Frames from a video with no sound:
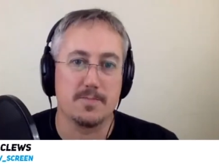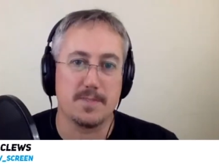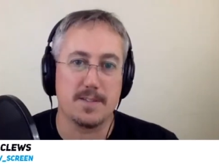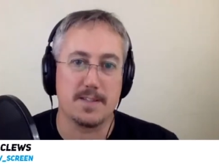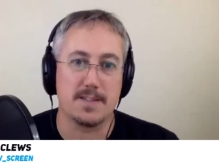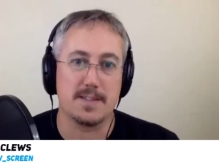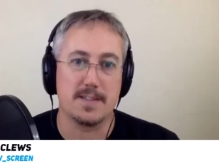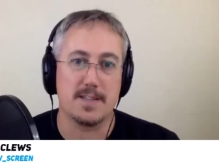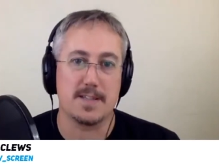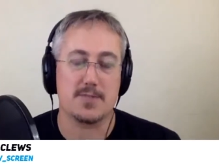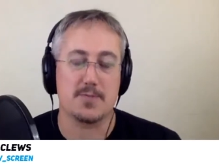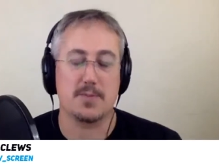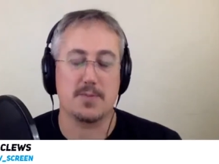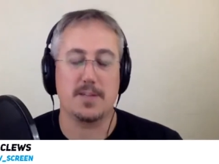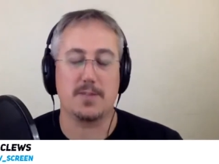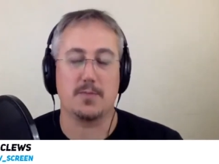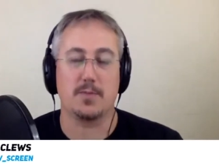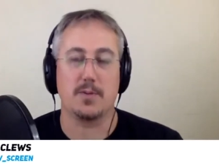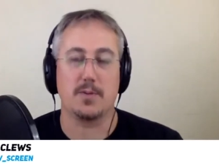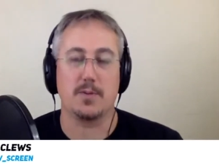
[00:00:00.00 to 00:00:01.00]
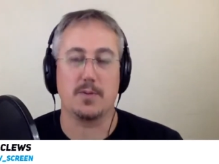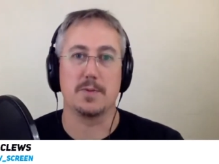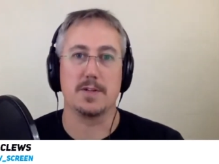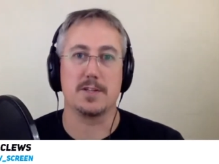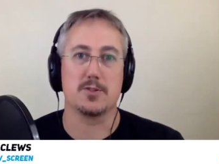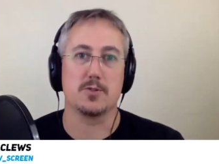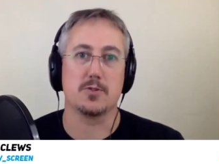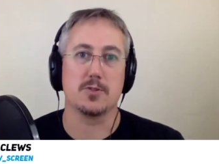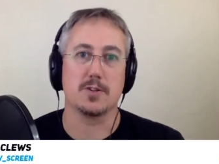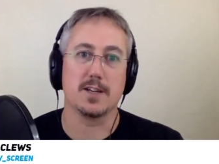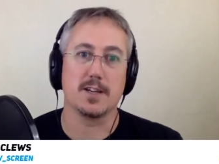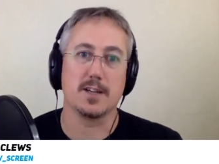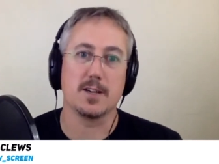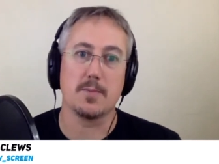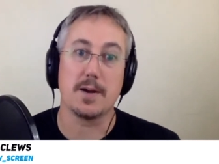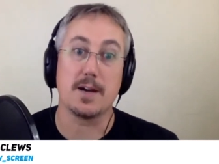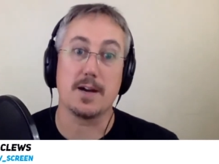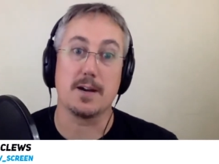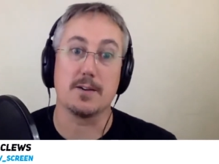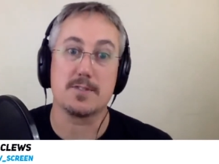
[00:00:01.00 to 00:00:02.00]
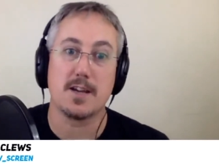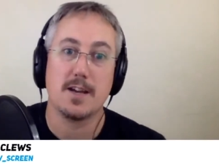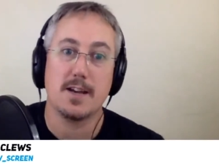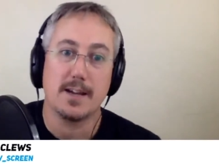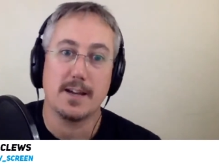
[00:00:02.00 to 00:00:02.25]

And this week we will be talking about